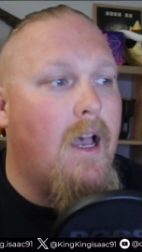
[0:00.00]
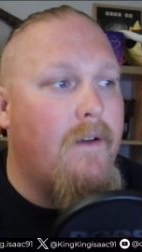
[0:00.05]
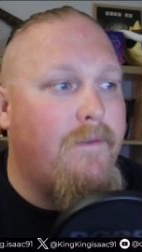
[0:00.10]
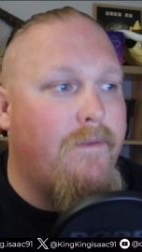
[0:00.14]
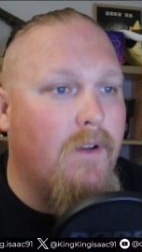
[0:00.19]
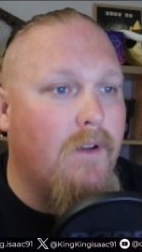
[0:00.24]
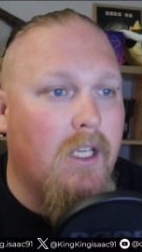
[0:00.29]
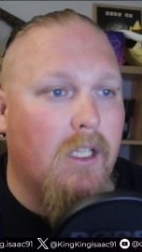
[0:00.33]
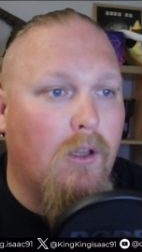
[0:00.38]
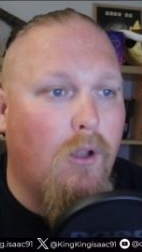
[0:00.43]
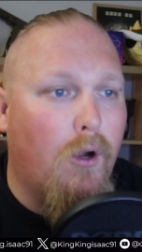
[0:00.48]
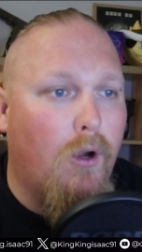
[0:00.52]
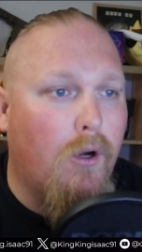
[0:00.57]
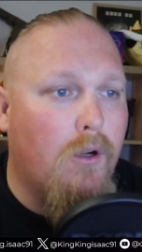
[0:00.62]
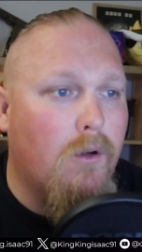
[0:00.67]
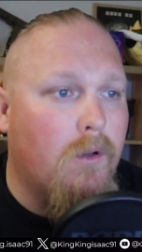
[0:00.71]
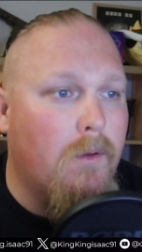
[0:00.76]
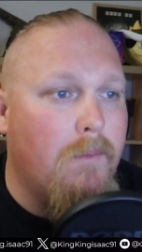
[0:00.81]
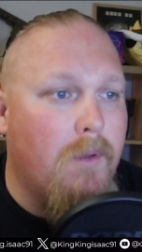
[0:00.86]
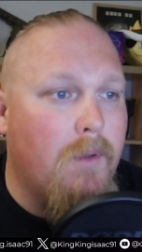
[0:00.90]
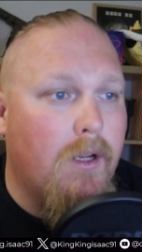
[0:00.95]
for your
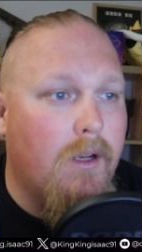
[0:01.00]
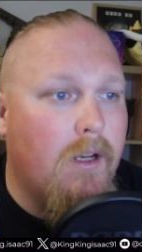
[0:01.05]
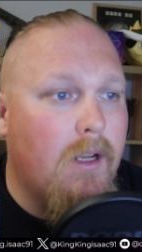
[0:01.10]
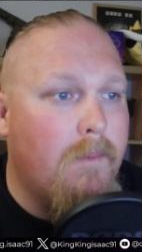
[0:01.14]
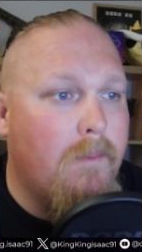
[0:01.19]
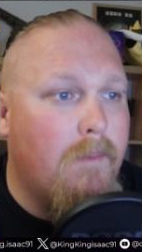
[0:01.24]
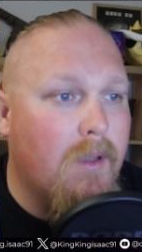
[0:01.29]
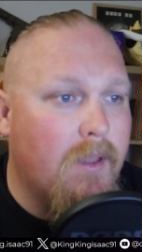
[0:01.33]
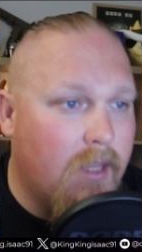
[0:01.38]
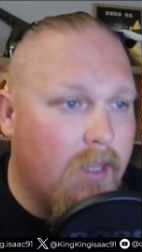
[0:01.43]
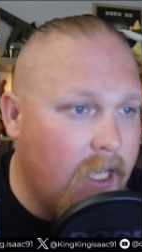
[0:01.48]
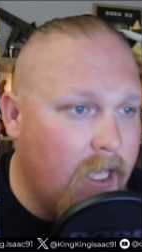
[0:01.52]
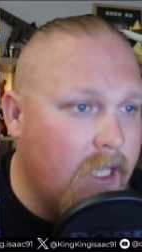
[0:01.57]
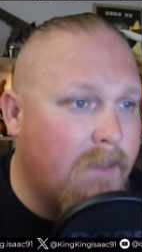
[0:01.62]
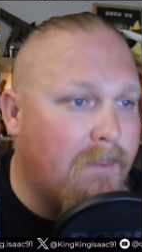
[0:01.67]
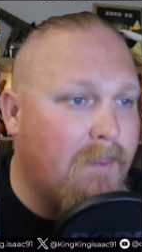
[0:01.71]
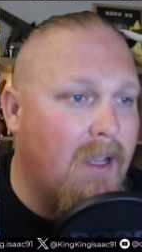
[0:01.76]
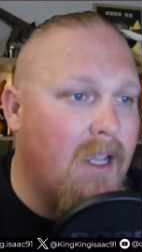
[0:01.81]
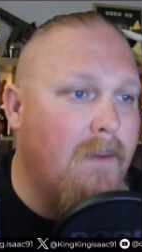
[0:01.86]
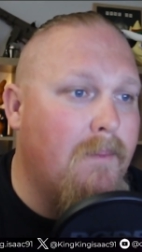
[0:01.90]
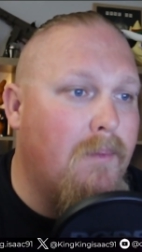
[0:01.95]
local community. But
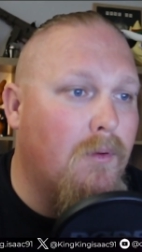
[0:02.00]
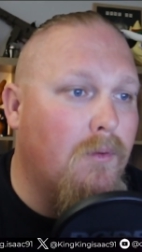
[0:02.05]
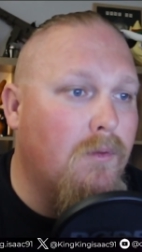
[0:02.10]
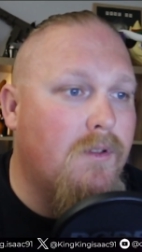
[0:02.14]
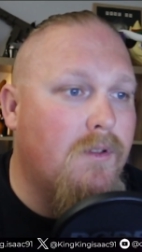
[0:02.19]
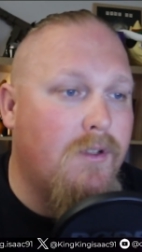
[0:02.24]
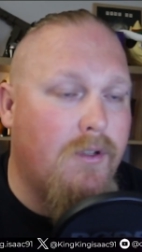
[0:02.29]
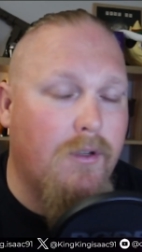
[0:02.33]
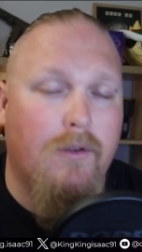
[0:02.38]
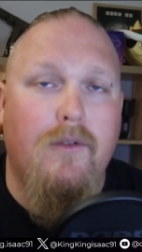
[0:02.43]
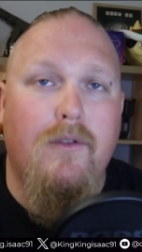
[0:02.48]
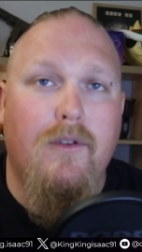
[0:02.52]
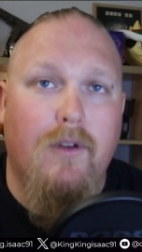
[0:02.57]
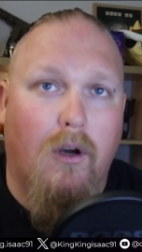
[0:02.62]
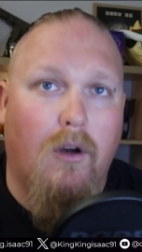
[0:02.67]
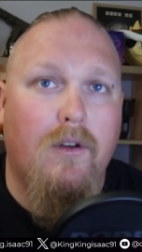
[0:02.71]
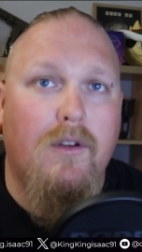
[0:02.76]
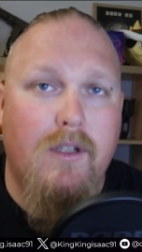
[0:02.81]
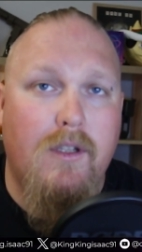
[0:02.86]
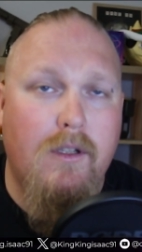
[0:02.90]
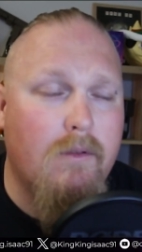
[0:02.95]
these people do
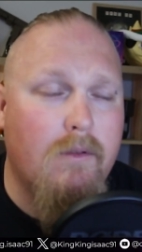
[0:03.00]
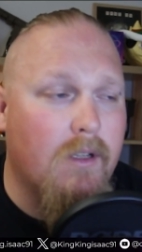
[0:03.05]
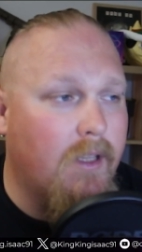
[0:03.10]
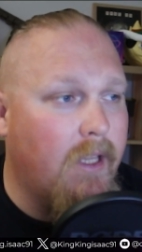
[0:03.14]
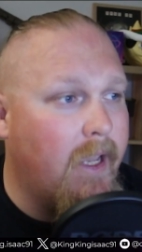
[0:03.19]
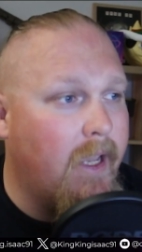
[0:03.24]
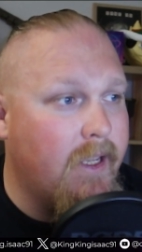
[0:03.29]
not do it.